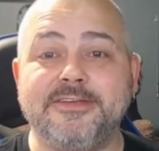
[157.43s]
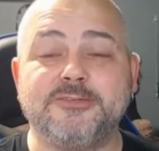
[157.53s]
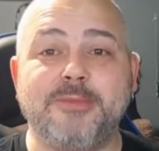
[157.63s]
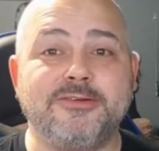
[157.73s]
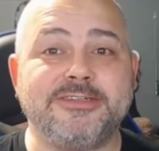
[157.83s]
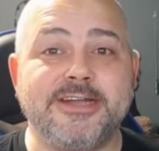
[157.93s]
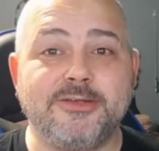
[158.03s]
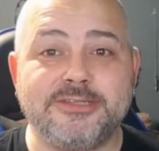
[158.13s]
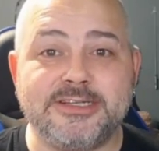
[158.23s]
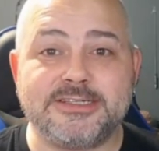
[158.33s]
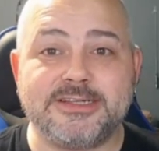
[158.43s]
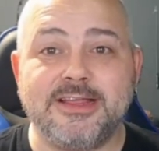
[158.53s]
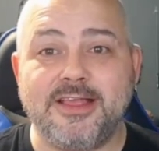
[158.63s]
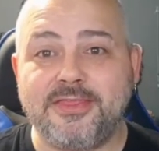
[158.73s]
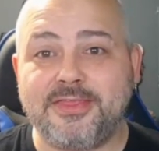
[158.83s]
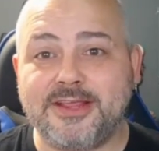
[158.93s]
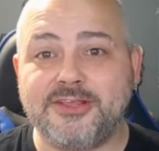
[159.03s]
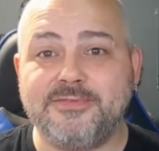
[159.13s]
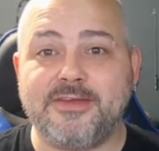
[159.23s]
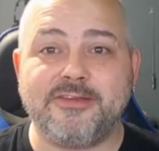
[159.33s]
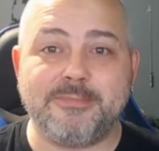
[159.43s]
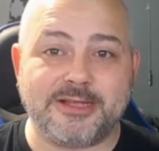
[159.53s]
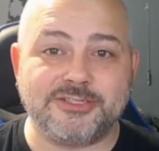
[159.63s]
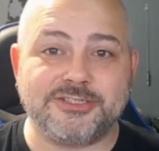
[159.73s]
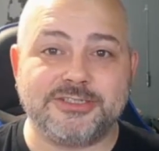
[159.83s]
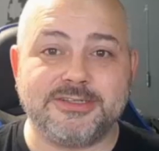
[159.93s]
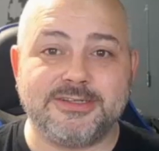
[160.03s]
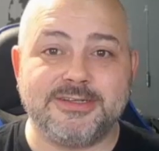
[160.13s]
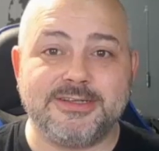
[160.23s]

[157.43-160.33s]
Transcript: a fixed penalty notice. Thank you very much.